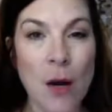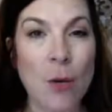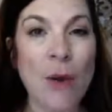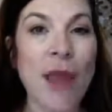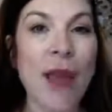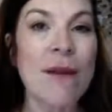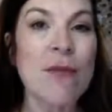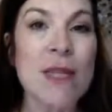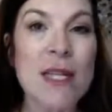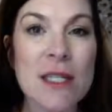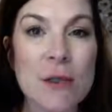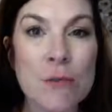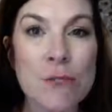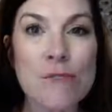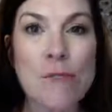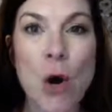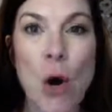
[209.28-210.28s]
We have
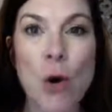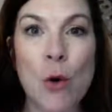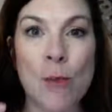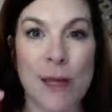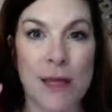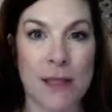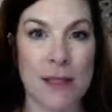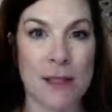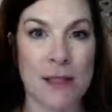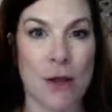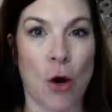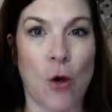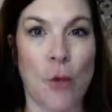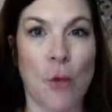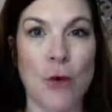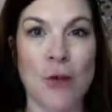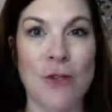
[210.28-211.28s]
these moments
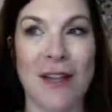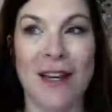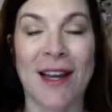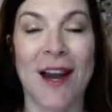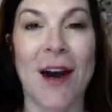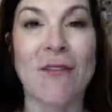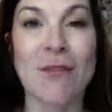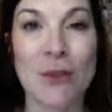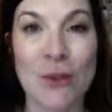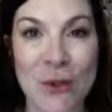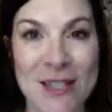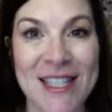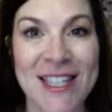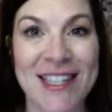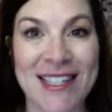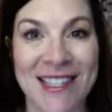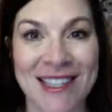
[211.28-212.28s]
almost like of
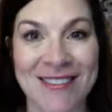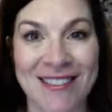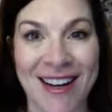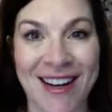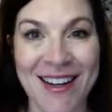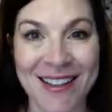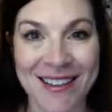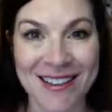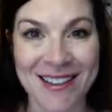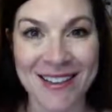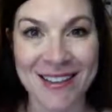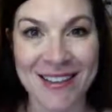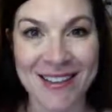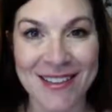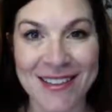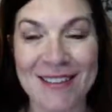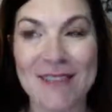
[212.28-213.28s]
lucidity, right?
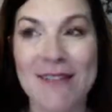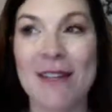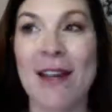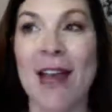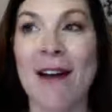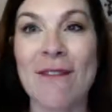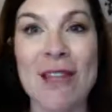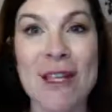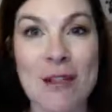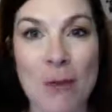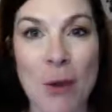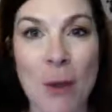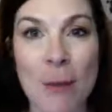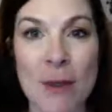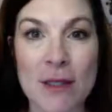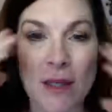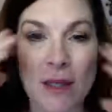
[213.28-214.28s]
We have these
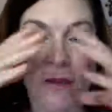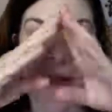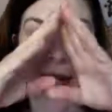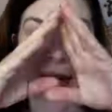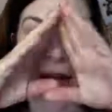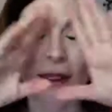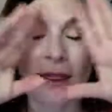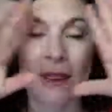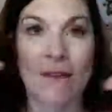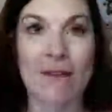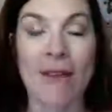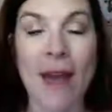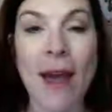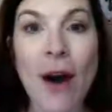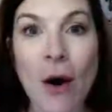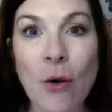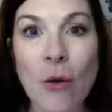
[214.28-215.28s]
moments of like the
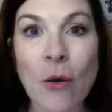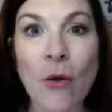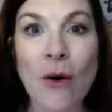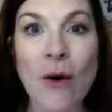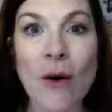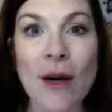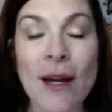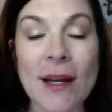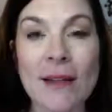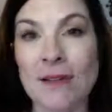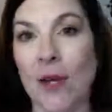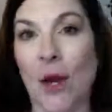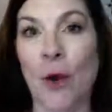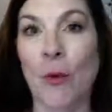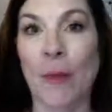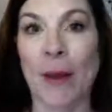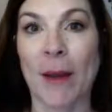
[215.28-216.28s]
veil is
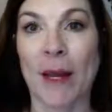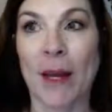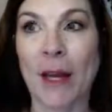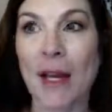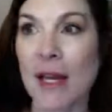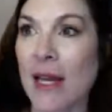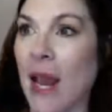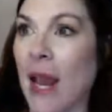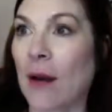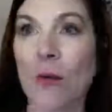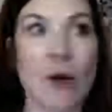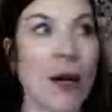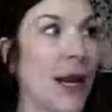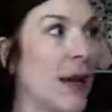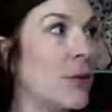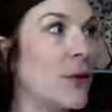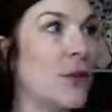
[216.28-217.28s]
open and
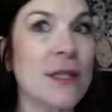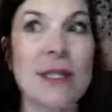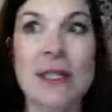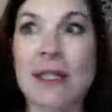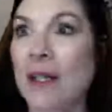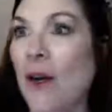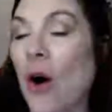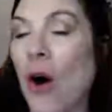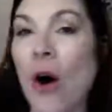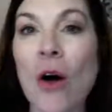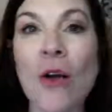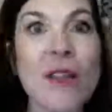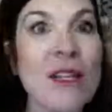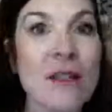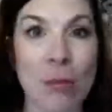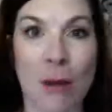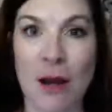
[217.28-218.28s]
we're able to see
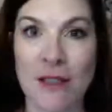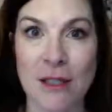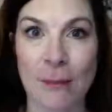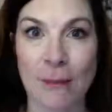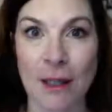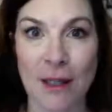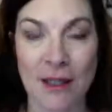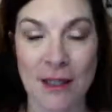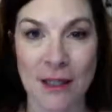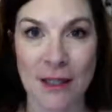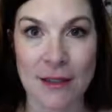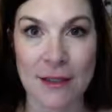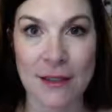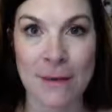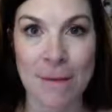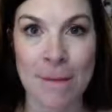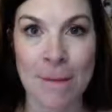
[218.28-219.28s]
all these
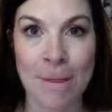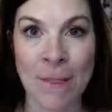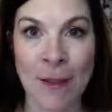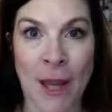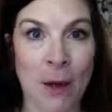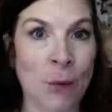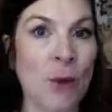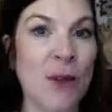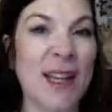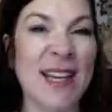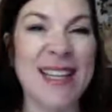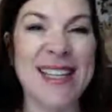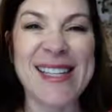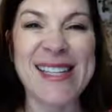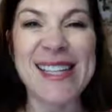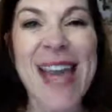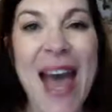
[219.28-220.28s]
possibilities and we're
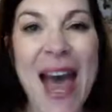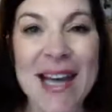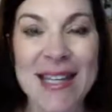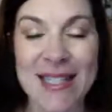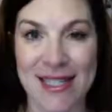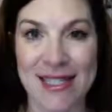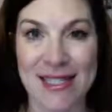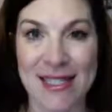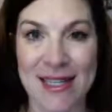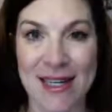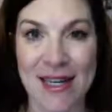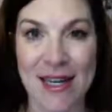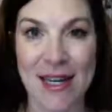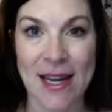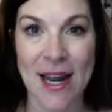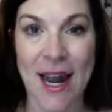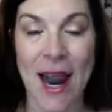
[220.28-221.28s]
like, yes.
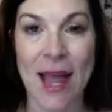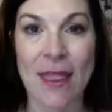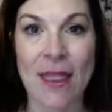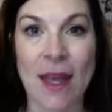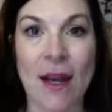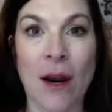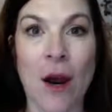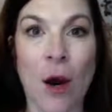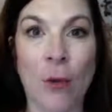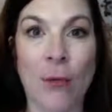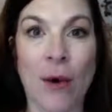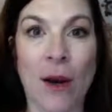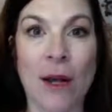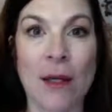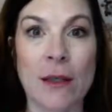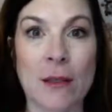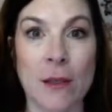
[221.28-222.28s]
And then our
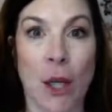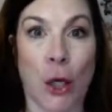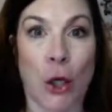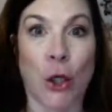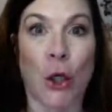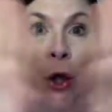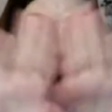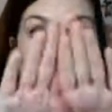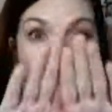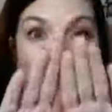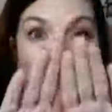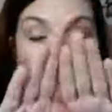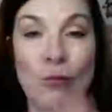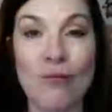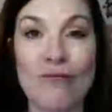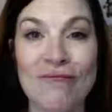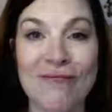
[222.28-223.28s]
brain is like,
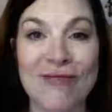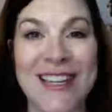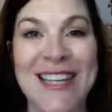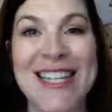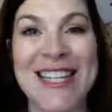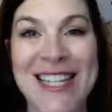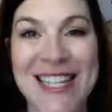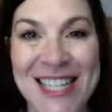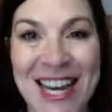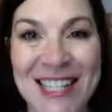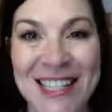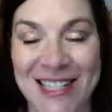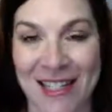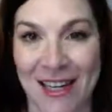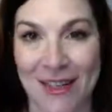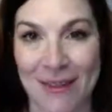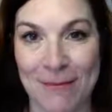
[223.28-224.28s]
nope. And it
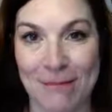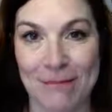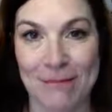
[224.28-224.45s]
shuts it.